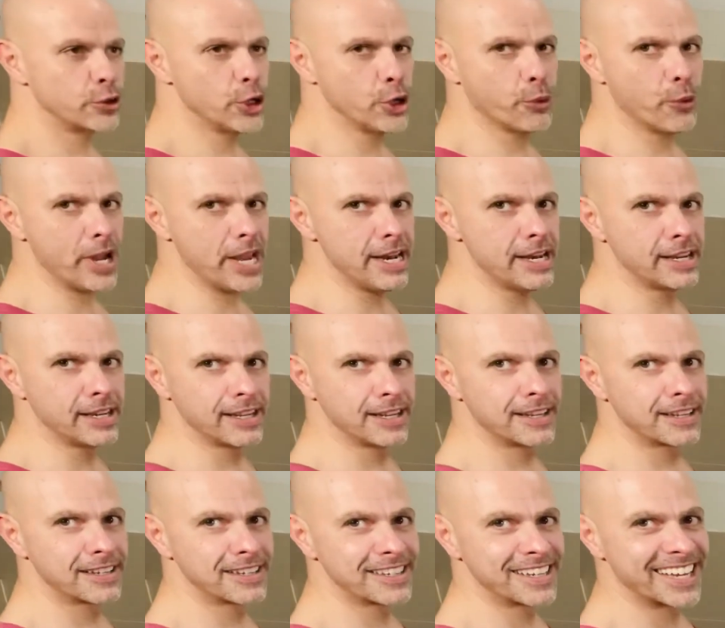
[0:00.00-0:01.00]
win.
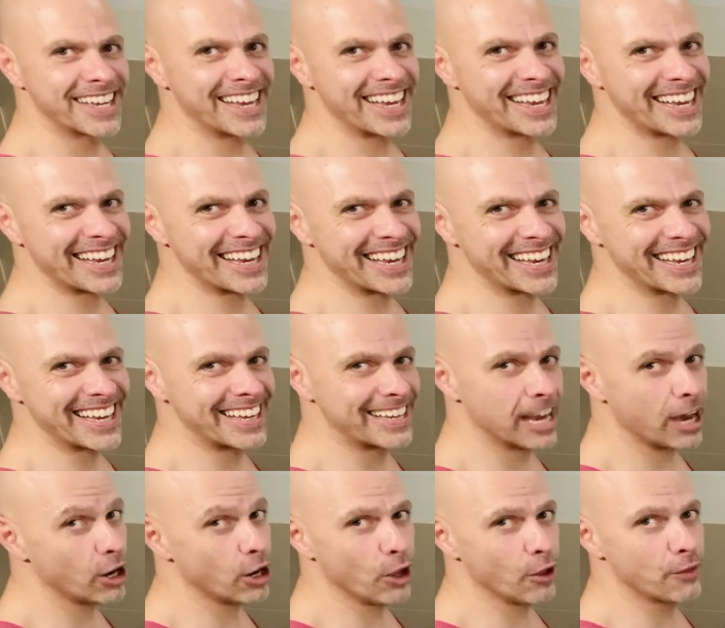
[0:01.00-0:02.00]
Hey, I
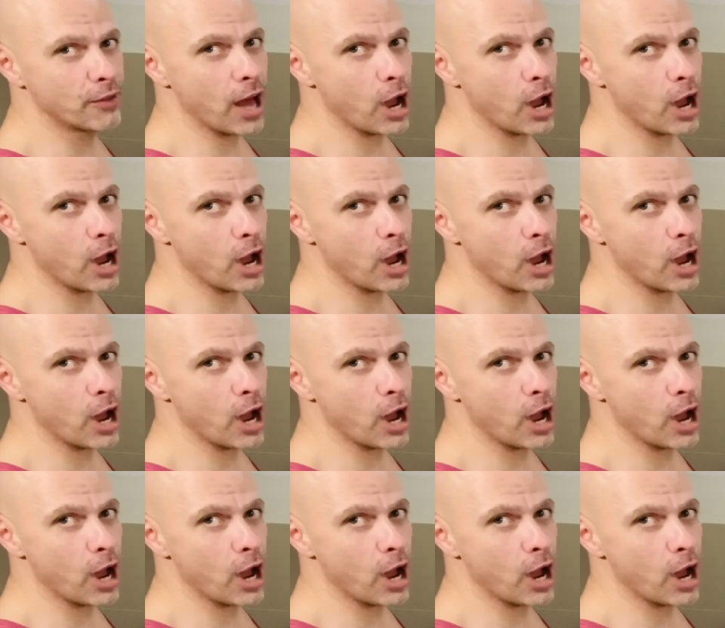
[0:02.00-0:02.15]
love that